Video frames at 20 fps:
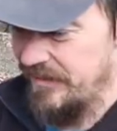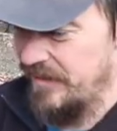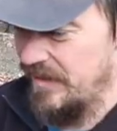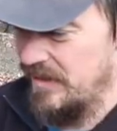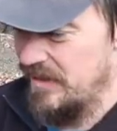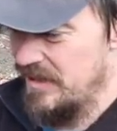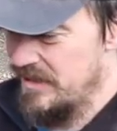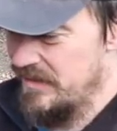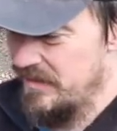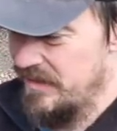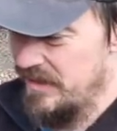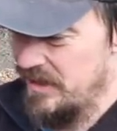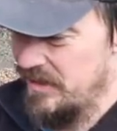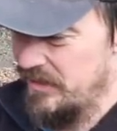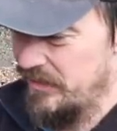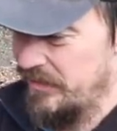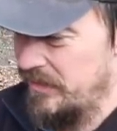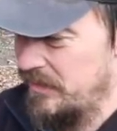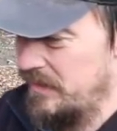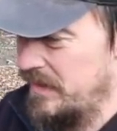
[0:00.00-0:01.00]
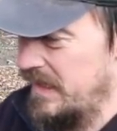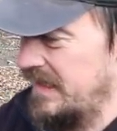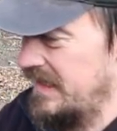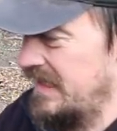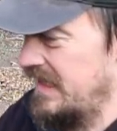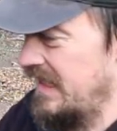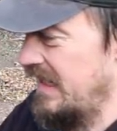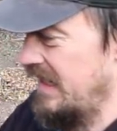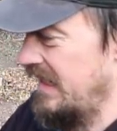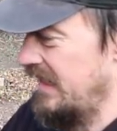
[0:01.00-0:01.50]
found his video from that
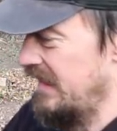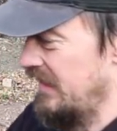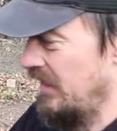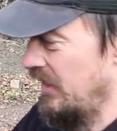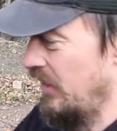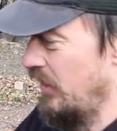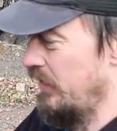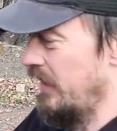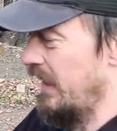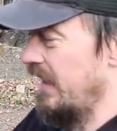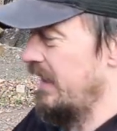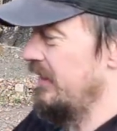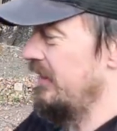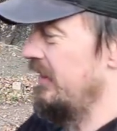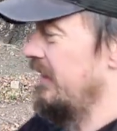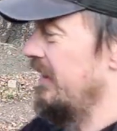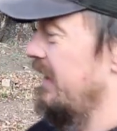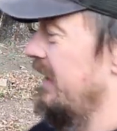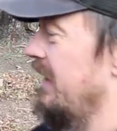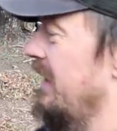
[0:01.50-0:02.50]
day. Okay, look,